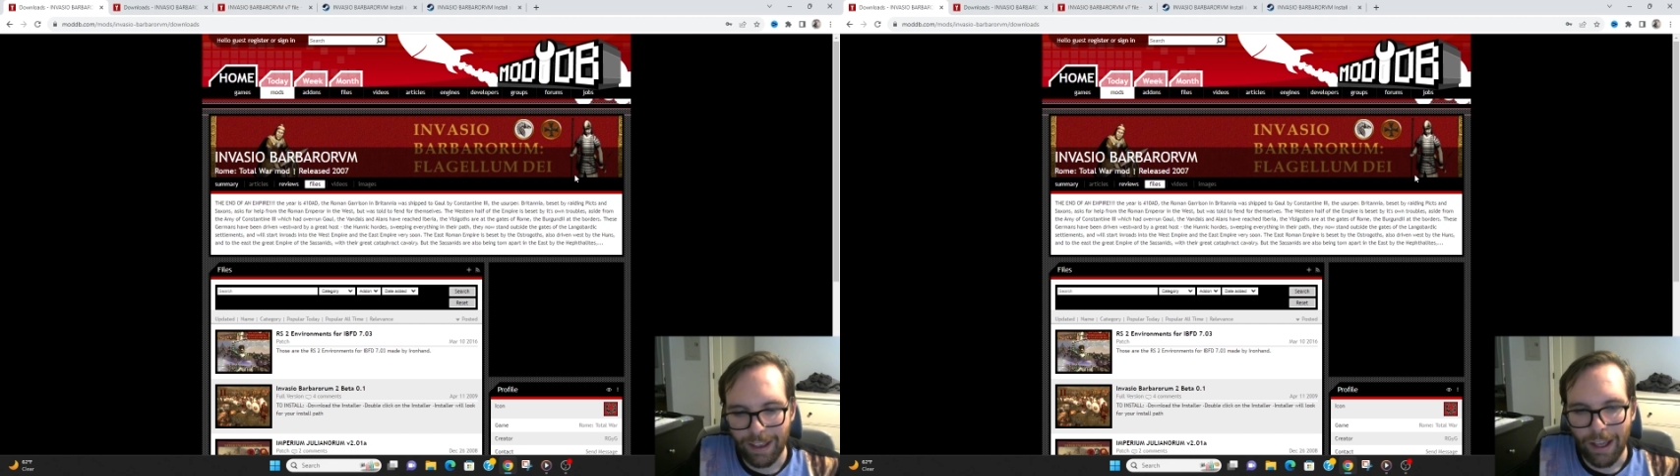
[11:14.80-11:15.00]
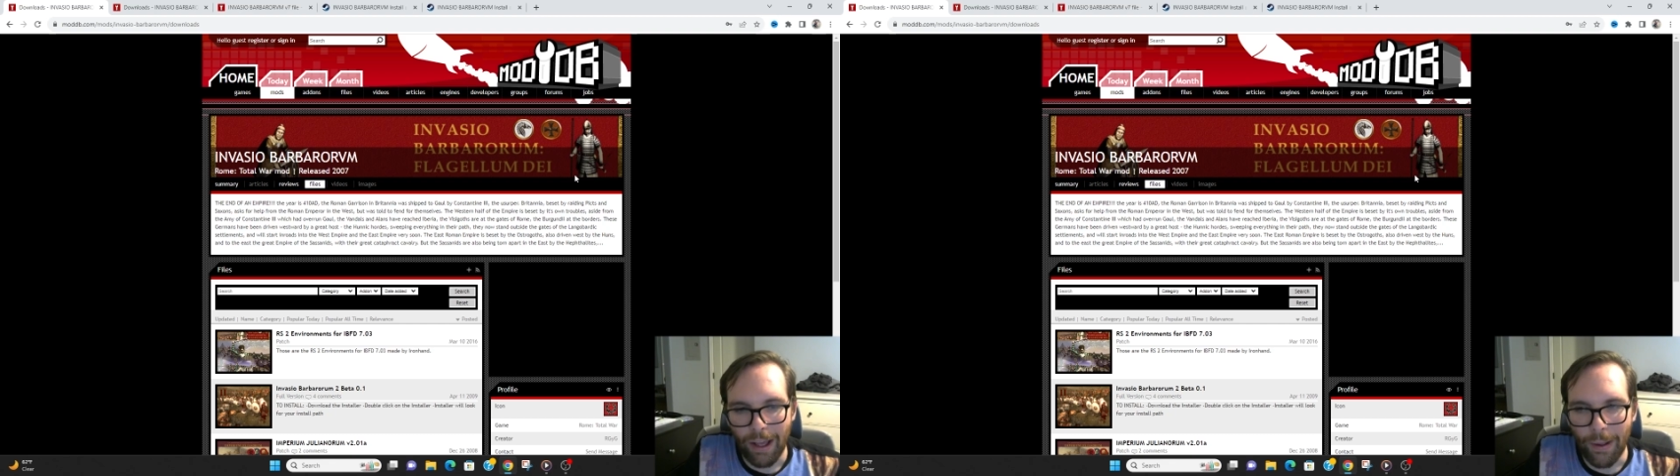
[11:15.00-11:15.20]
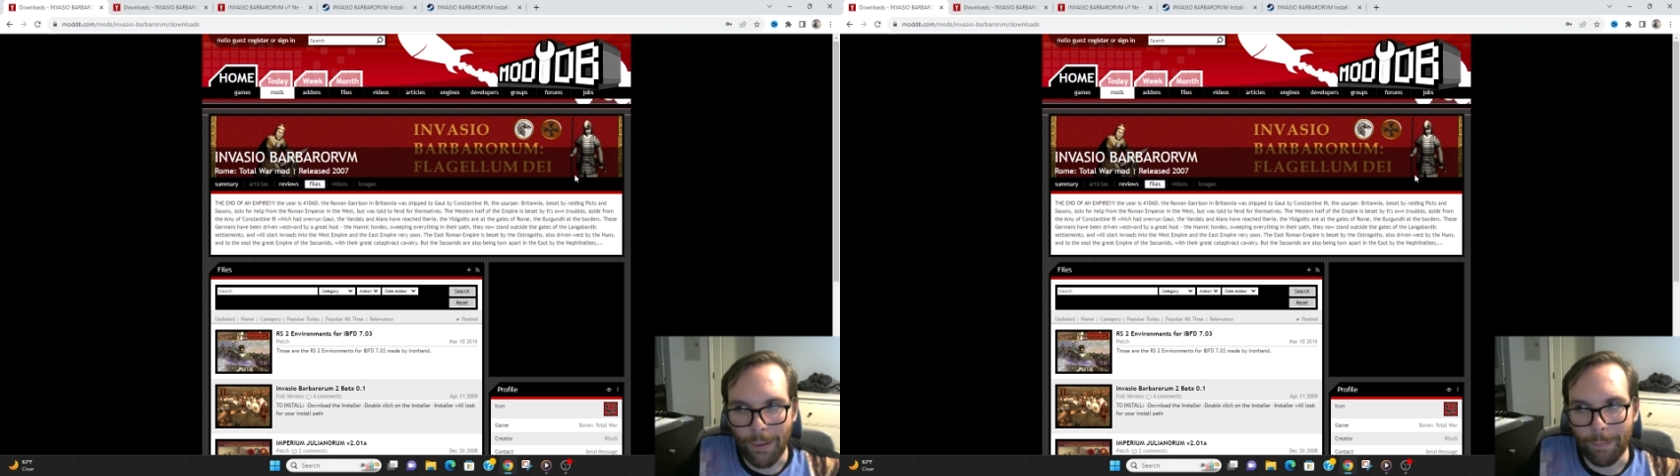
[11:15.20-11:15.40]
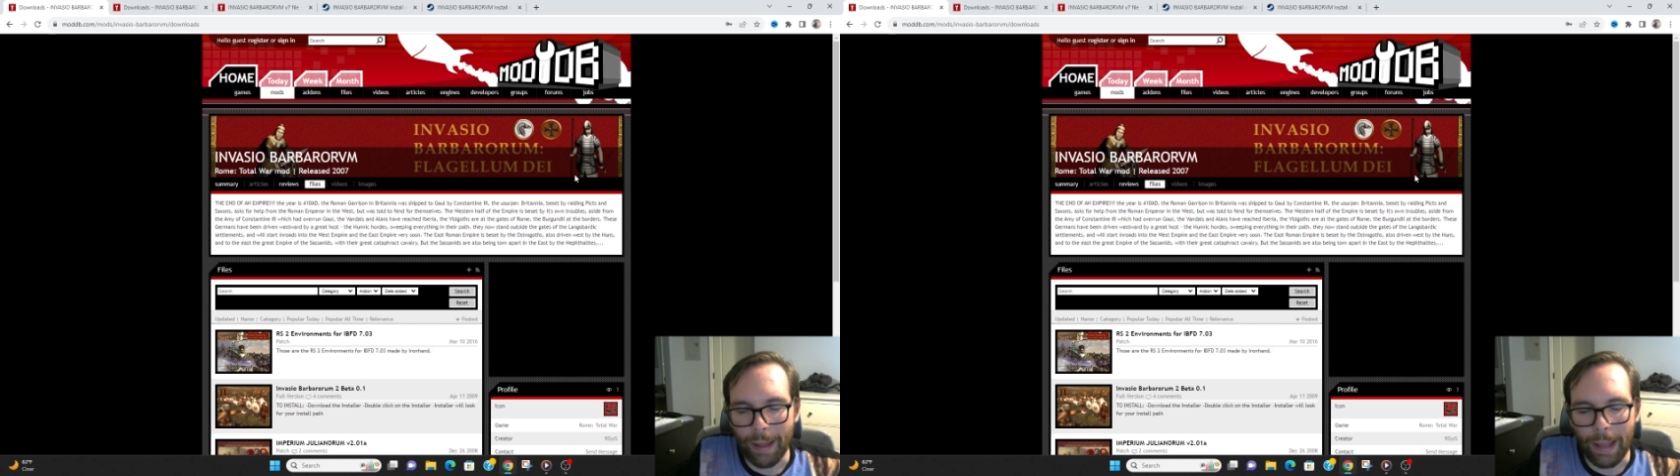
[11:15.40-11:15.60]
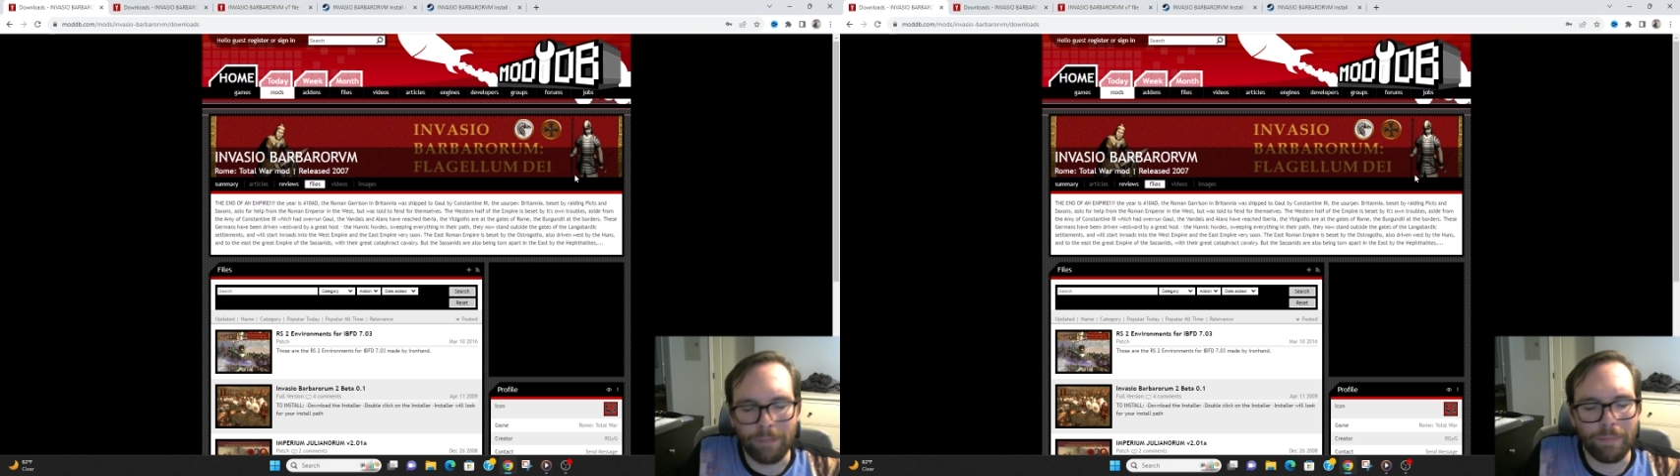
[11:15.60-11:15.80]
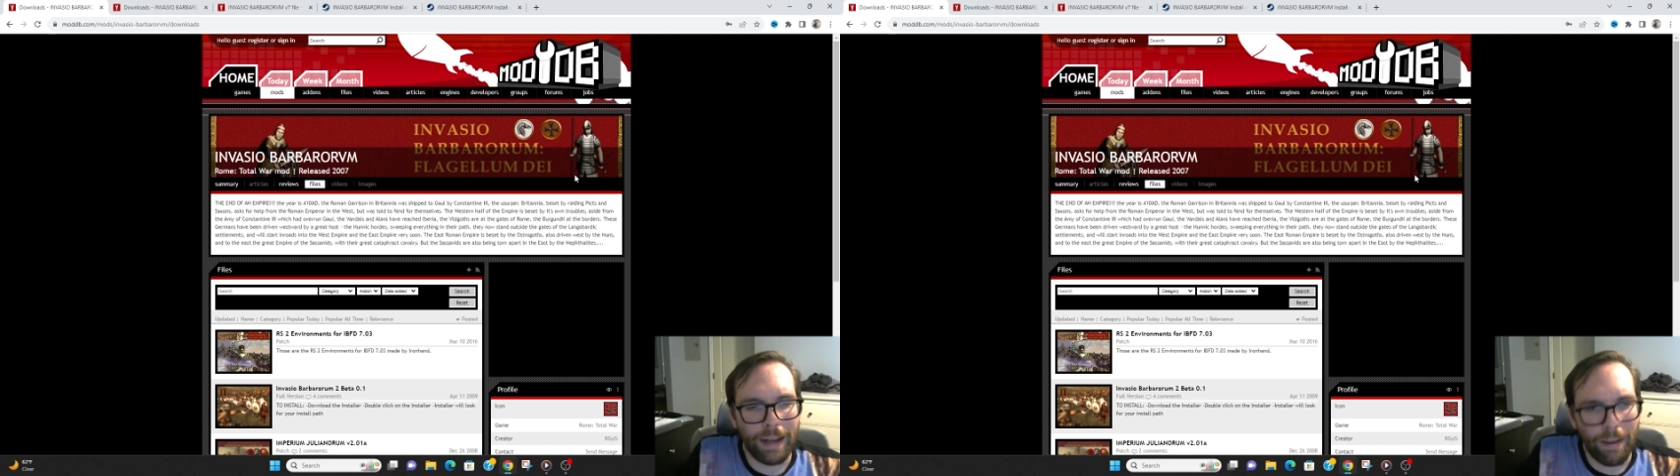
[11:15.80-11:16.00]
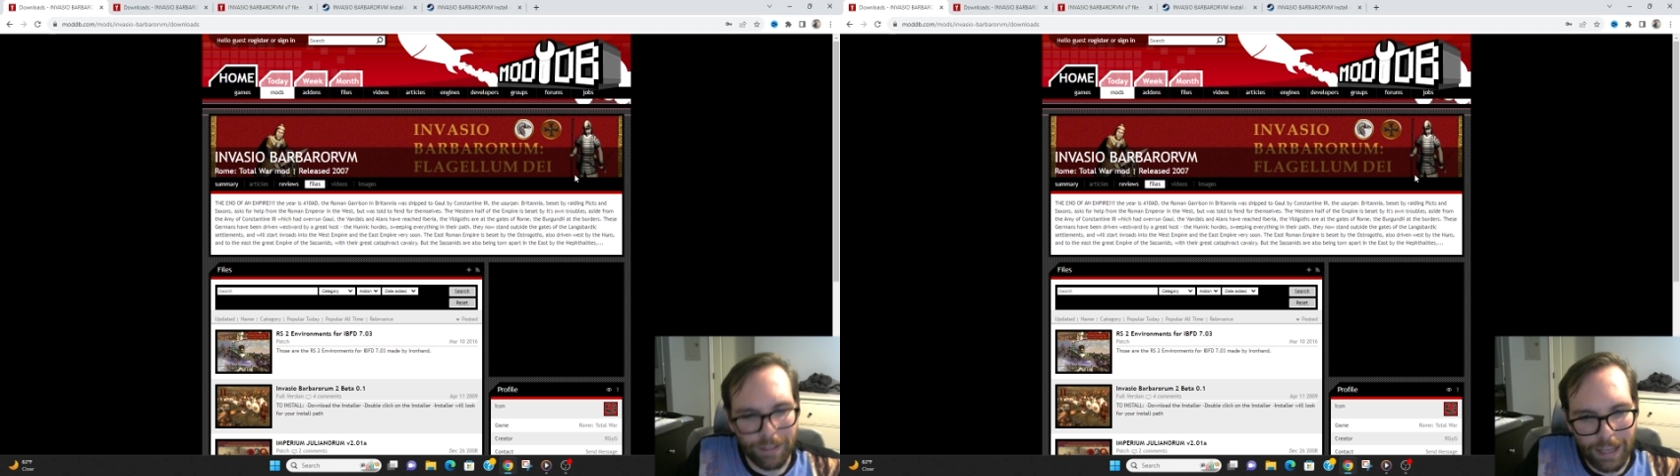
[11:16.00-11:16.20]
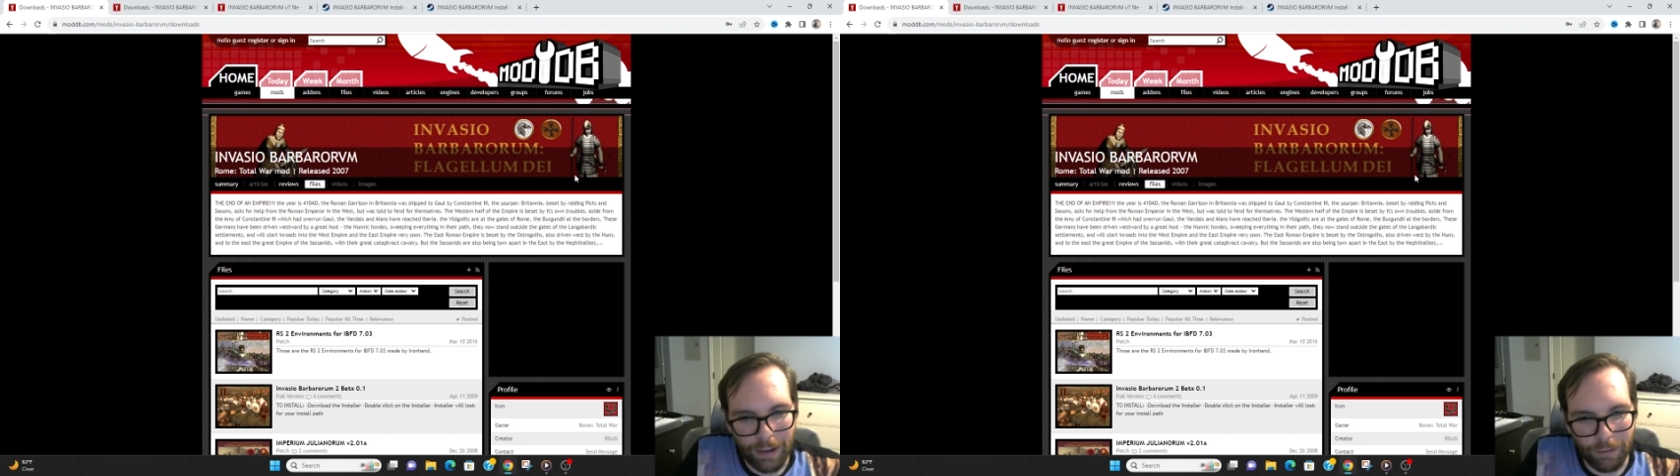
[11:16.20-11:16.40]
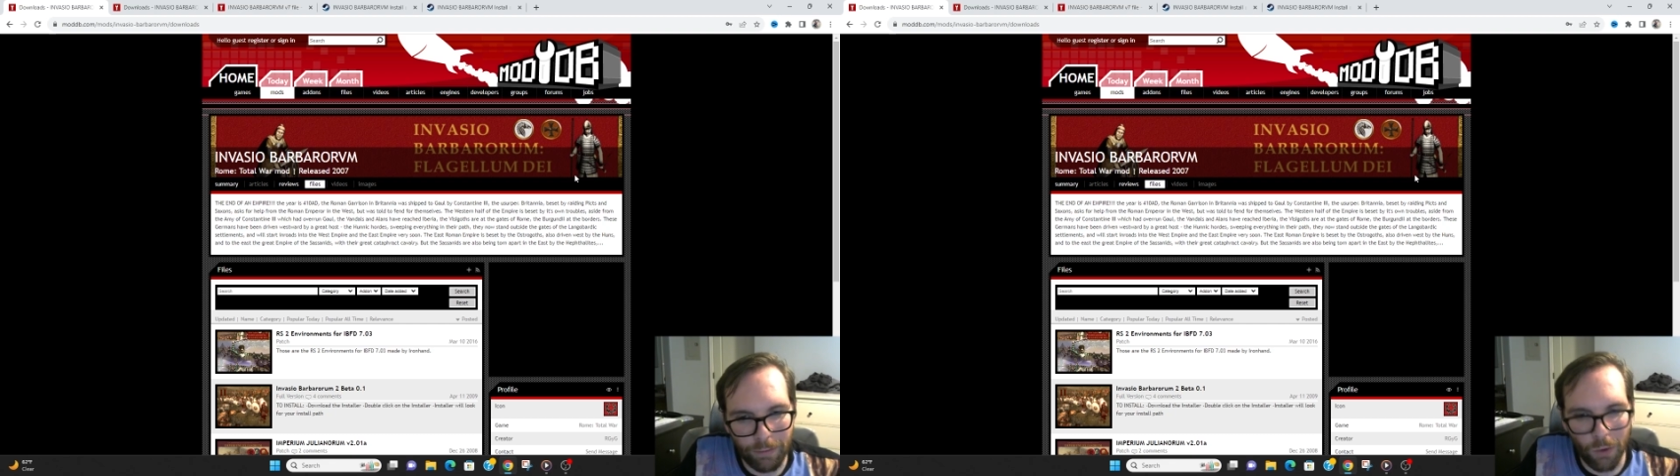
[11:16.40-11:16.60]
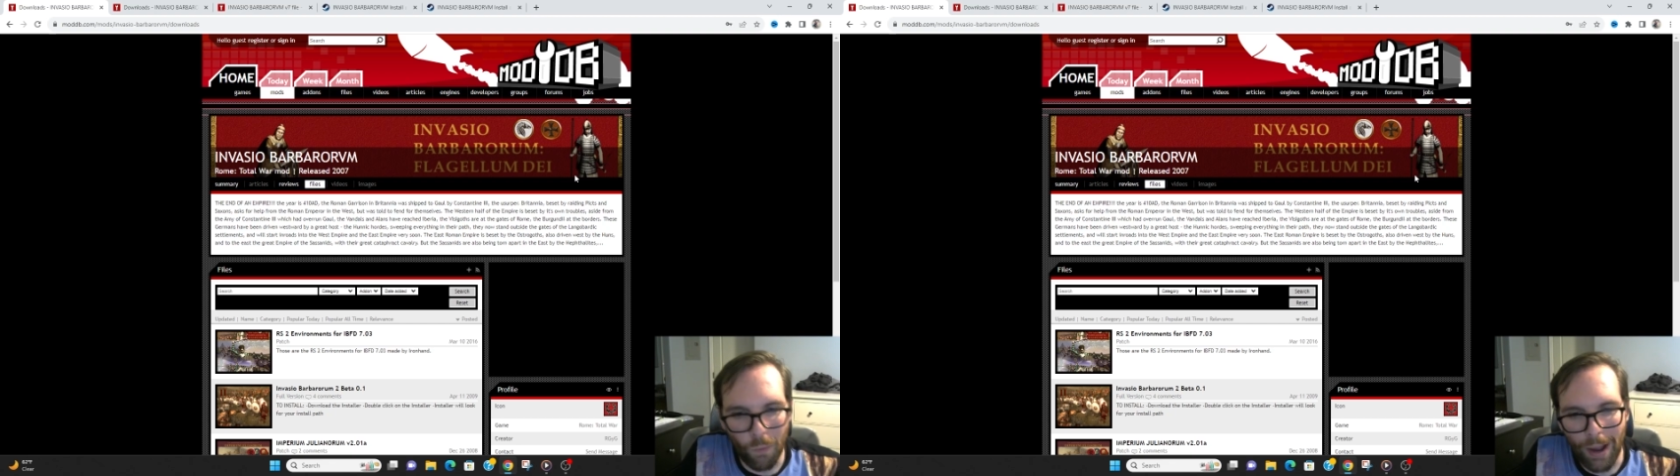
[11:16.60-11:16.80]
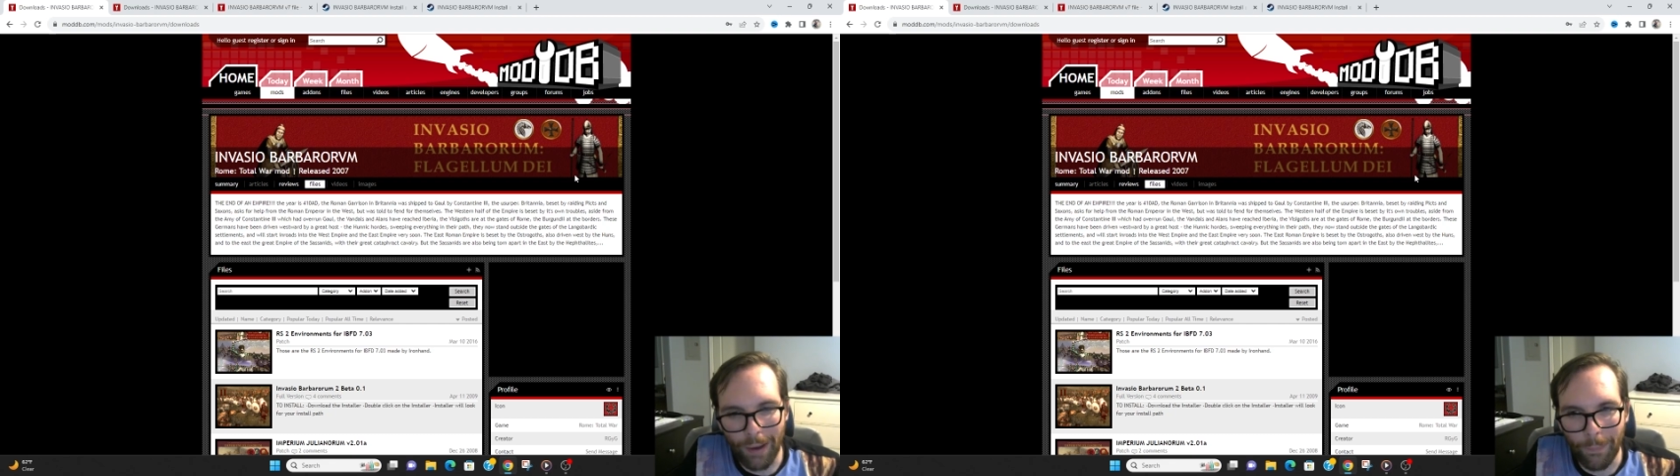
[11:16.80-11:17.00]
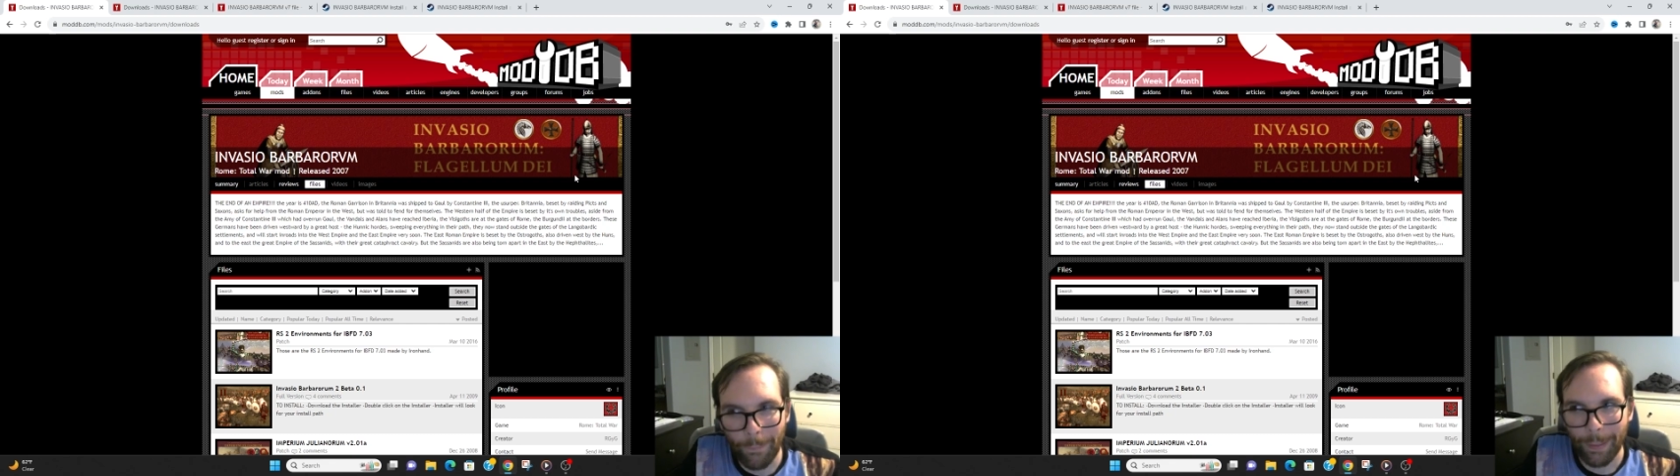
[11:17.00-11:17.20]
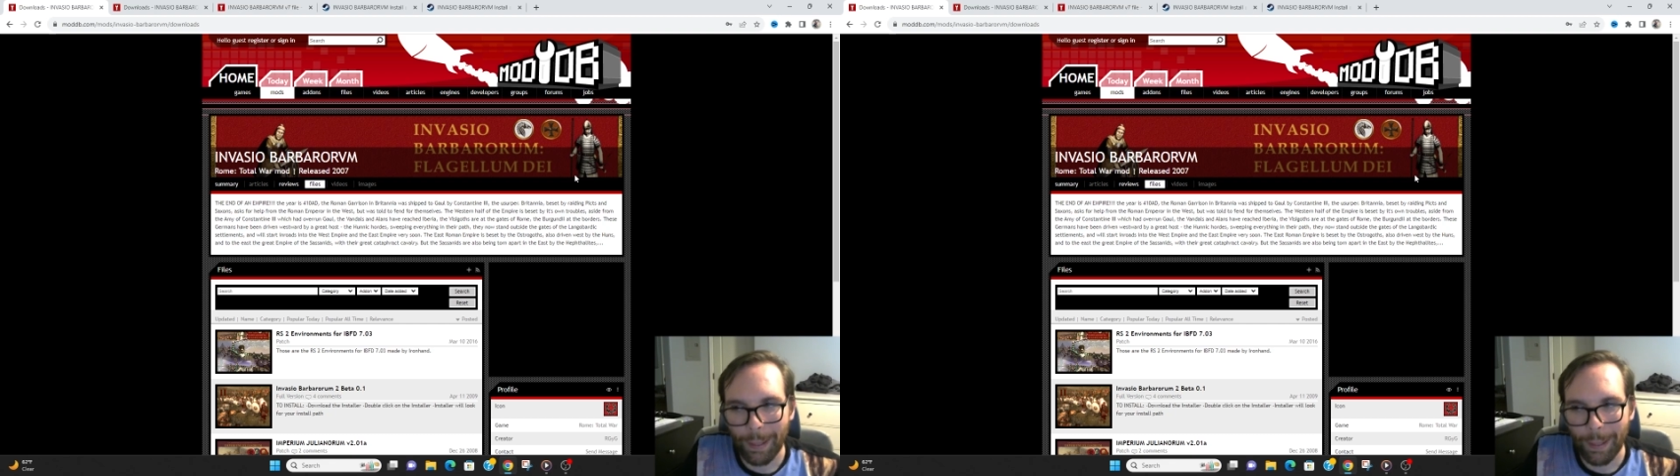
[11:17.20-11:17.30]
I've been out of the saddle for a while.